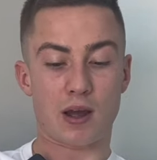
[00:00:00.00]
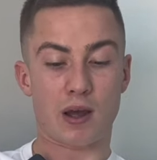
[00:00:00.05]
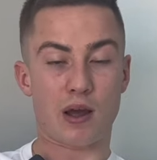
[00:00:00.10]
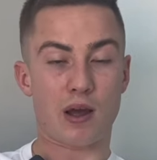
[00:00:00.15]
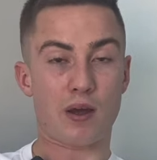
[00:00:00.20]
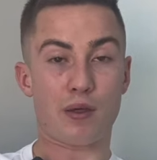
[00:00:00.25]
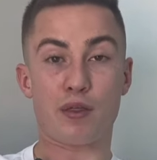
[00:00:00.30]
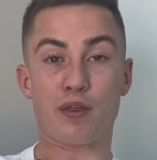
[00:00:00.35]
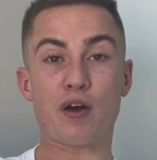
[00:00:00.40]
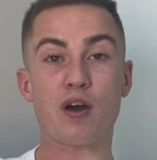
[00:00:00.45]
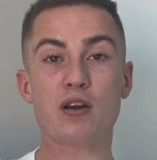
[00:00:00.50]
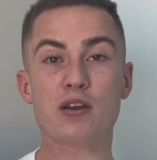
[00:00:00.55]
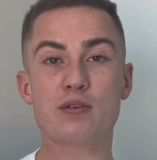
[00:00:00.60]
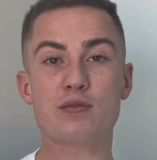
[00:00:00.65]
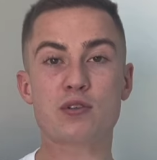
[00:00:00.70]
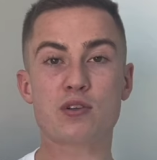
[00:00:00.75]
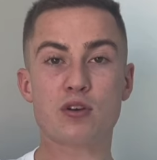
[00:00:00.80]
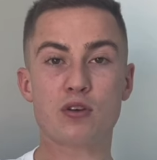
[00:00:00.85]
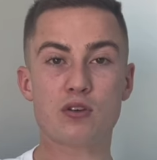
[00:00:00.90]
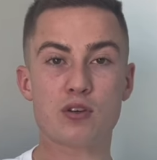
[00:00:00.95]
I thought he
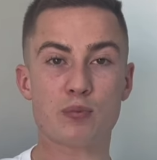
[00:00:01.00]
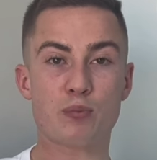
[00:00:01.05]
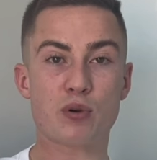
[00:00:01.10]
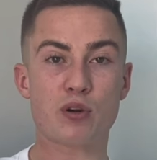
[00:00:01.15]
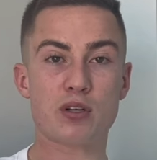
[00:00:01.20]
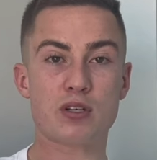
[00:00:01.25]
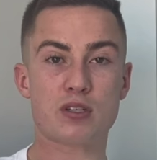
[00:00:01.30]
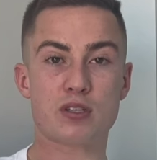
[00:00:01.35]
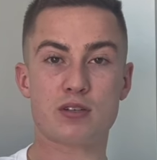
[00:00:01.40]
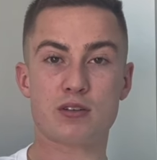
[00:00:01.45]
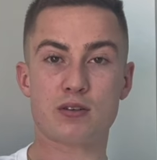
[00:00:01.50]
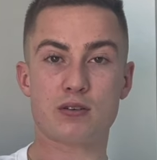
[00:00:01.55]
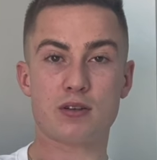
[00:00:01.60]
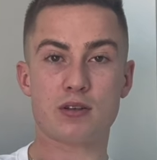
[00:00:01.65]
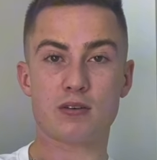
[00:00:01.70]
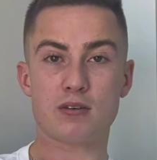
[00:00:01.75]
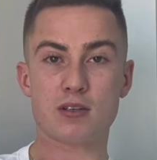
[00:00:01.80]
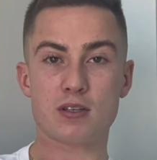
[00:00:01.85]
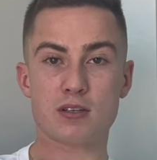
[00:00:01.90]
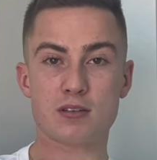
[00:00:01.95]
was going to purchase two
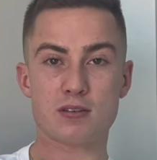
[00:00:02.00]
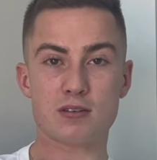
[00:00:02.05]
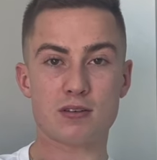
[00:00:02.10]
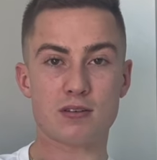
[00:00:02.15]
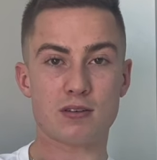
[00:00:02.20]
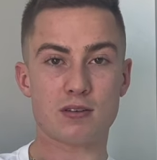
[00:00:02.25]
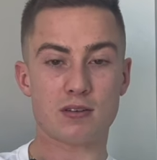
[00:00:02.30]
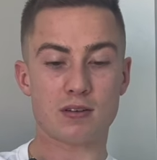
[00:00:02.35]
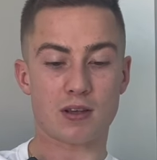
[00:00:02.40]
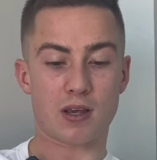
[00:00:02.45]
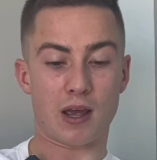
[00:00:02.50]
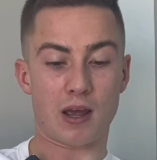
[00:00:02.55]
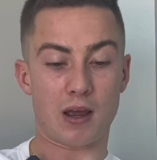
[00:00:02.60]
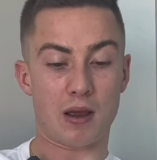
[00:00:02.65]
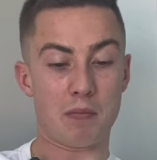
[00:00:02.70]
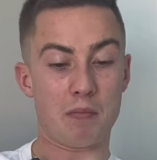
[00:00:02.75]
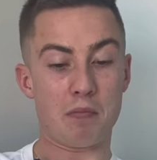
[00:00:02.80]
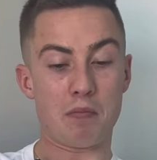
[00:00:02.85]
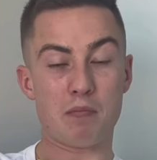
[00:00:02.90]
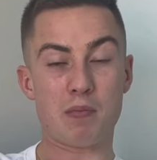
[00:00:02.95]
units,
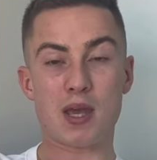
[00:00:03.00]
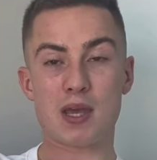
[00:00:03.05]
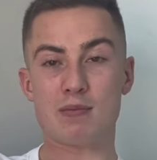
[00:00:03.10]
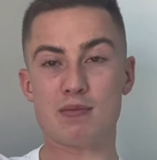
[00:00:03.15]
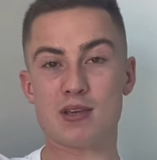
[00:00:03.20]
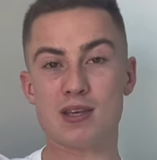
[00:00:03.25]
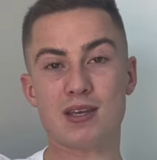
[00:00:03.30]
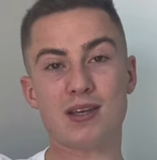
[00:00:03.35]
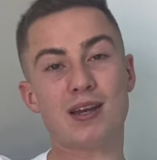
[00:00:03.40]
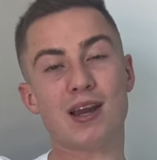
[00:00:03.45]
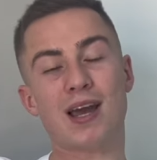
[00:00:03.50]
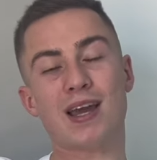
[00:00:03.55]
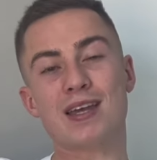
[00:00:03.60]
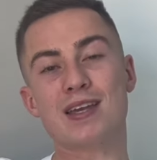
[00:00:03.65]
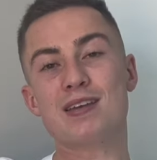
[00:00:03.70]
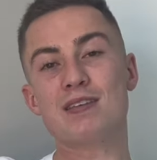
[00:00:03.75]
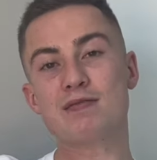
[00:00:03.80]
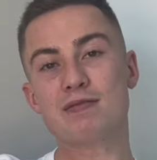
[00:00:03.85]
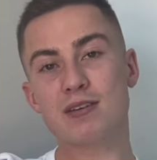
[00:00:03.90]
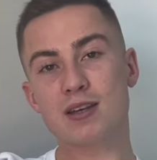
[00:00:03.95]
um, maybe
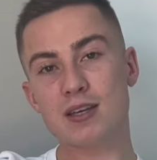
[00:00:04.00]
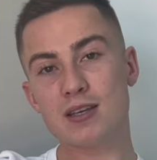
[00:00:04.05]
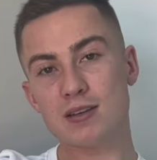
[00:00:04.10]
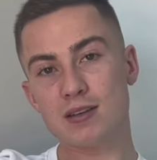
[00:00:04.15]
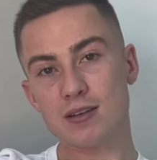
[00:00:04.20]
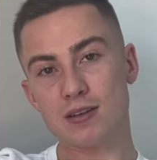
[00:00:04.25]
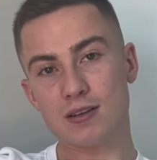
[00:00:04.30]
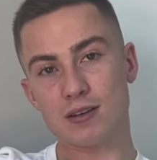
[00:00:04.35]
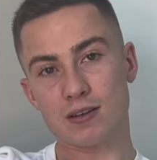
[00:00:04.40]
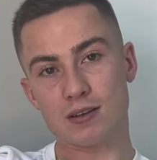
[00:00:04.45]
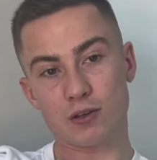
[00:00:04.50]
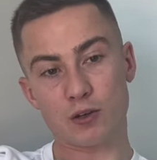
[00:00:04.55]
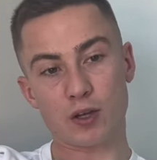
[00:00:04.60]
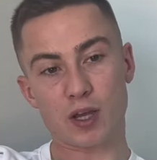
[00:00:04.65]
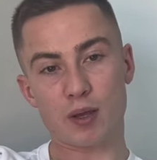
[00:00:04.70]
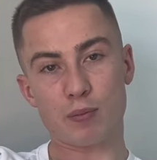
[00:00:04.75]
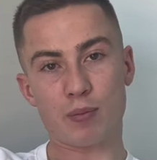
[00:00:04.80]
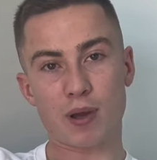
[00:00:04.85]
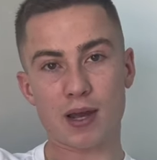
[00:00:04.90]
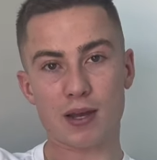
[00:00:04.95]
naively
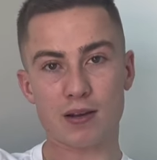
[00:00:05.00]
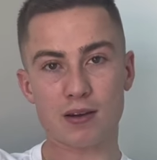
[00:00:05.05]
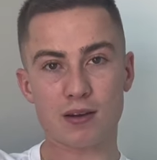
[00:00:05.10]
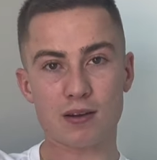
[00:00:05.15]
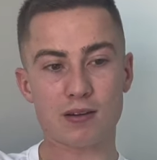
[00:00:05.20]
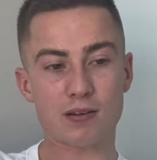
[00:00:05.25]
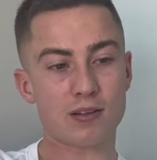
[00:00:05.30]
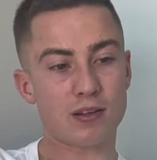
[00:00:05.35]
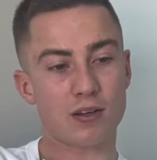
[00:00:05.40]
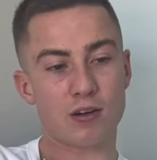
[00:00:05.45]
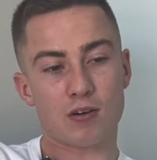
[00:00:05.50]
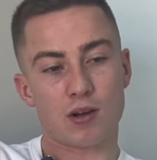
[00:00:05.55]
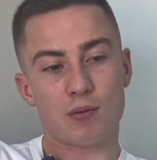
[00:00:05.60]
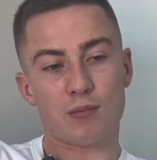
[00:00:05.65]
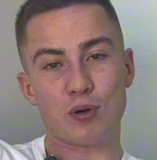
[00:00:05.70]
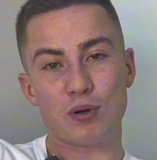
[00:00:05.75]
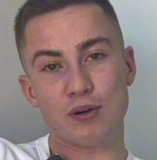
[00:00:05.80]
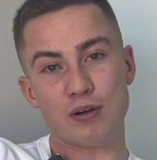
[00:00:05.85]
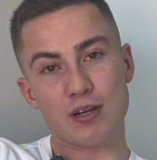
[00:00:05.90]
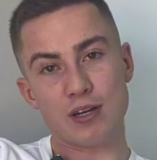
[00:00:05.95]
looking back on. You know, I'm
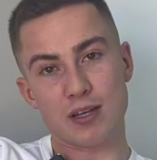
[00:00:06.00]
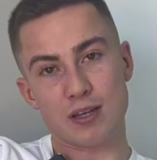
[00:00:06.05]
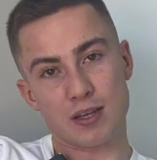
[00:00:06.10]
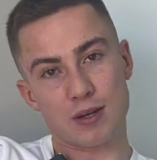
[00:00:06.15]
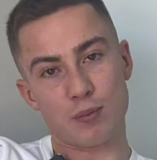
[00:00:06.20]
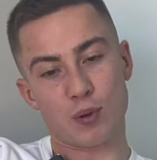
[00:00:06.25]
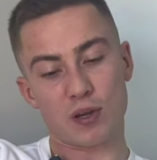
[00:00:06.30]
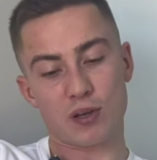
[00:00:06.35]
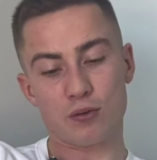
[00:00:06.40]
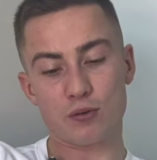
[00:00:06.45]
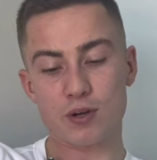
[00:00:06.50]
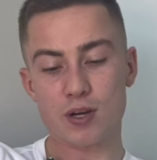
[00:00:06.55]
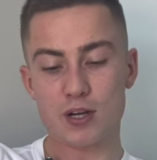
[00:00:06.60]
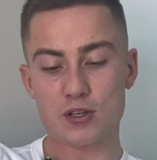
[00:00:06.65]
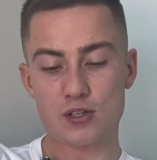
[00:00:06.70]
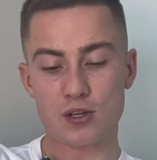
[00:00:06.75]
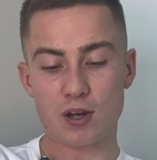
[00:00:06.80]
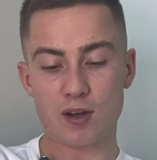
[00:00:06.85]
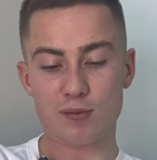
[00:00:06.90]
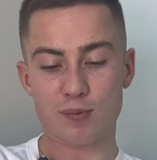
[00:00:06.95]
early in my career
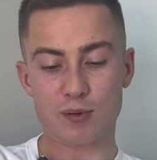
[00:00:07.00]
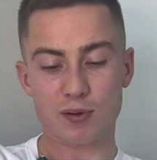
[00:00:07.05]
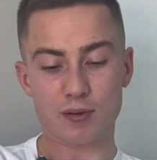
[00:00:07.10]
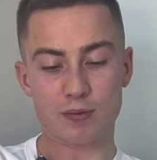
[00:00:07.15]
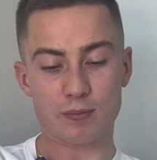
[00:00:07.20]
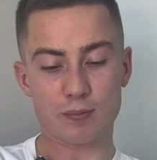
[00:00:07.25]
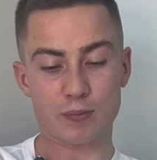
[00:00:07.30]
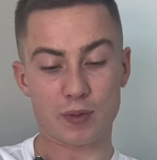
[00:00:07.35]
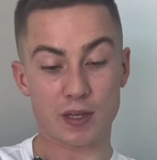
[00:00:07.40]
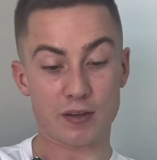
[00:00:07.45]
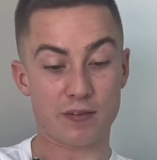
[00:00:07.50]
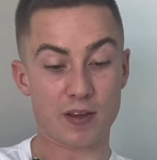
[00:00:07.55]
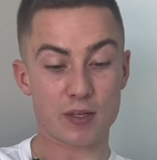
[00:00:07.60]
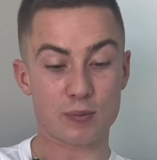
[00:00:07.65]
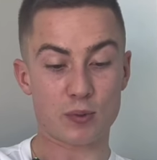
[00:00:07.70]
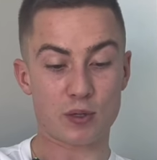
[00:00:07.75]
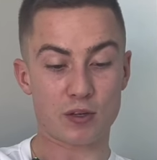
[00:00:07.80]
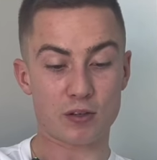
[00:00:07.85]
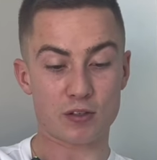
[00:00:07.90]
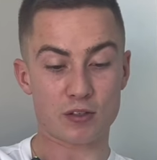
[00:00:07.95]
as an
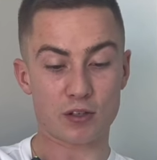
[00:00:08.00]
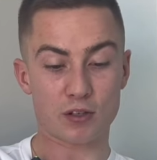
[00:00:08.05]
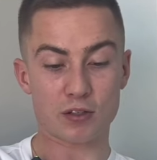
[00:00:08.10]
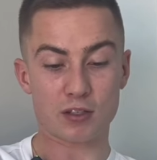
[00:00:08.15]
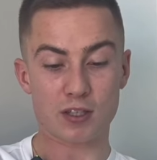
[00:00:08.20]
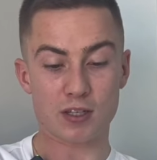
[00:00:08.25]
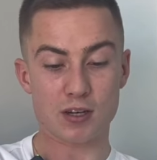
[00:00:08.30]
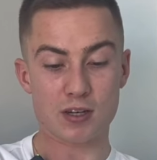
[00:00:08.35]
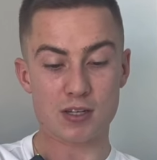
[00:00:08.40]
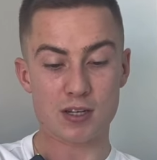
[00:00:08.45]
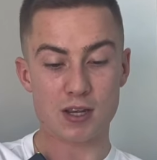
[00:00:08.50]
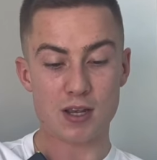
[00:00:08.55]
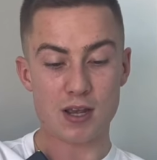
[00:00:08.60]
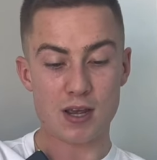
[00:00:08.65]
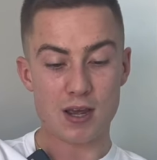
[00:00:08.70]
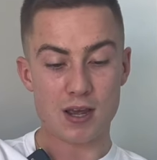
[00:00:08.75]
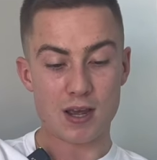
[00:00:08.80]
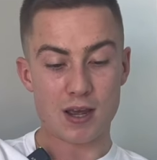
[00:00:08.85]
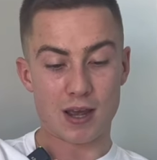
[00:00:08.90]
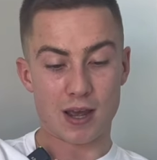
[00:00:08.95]
investment consultant.
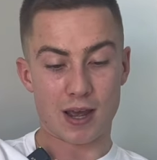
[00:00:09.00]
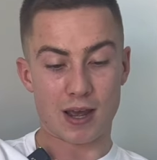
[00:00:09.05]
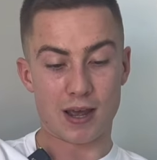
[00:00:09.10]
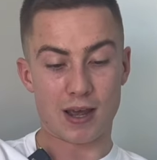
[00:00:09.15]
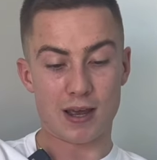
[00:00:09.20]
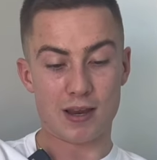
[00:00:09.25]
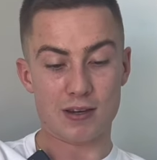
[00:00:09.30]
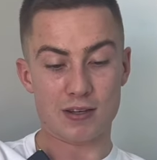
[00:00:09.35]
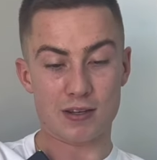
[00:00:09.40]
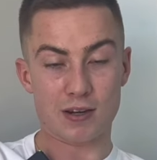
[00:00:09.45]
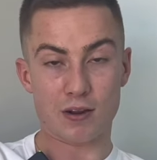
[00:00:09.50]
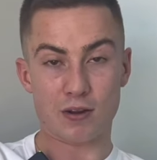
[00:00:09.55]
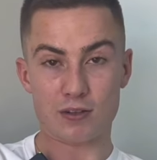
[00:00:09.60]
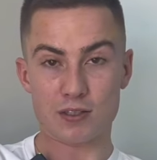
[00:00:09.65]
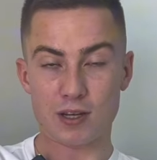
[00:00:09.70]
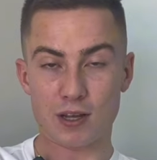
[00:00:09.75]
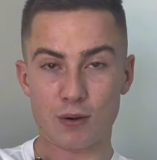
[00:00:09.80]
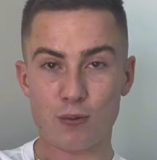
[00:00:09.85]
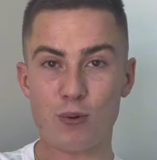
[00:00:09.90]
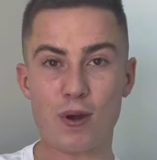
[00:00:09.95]
And, you know, I
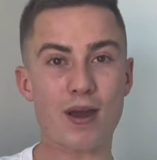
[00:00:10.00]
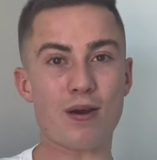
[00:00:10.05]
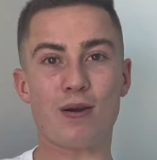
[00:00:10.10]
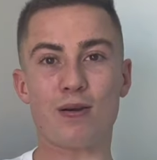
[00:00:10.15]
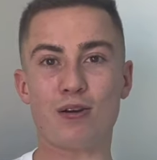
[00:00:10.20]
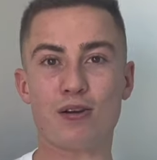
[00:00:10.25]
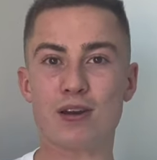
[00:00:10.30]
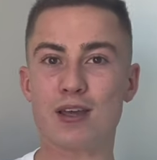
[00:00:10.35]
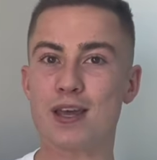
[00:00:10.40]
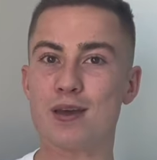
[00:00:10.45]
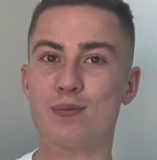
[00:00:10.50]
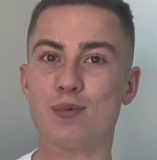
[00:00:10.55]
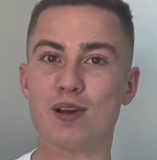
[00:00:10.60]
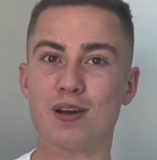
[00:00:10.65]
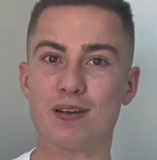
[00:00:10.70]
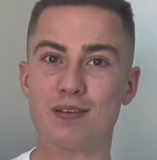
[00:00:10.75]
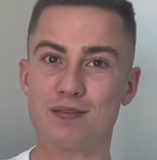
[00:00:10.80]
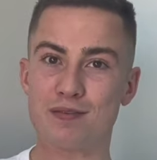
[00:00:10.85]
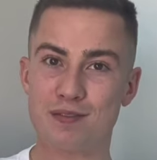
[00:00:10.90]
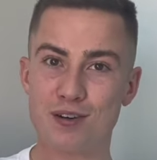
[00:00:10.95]
was like, wow, I'm going to get
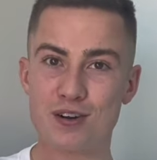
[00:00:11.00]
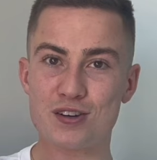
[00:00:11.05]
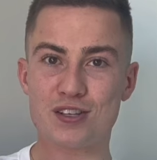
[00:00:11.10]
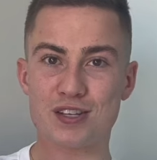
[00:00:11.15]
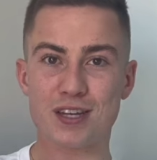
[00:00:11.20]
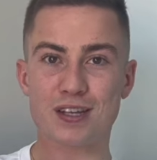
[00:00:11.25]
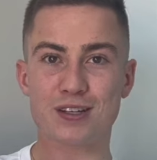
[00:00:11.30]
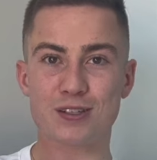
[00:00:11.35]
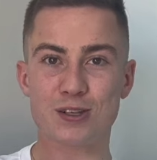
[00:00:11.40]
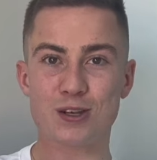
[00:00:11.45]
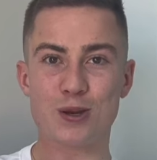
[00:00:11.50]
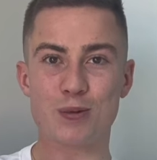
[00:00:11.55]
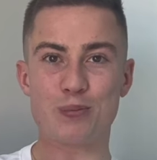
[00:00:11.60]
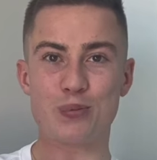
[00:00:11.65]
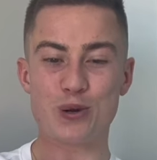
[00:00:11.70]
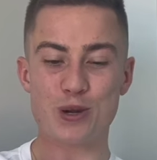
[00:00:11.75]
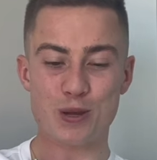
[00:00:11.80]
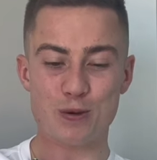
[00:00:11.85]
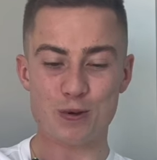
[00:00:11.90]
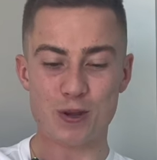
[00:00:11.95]
my first deal done
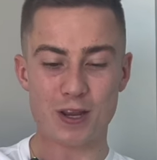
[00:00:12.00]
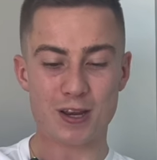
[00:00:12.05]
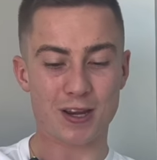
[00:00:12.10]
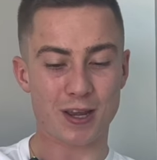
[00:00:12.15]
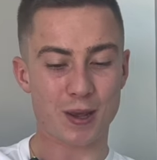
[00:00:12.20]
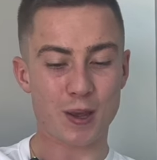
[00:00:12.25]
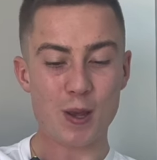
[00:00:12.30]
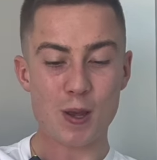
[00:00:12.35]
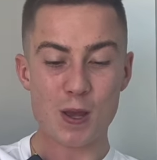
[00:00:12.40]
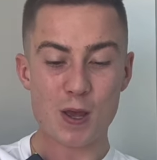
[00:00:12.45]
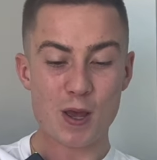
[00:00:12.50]
pretty quickly.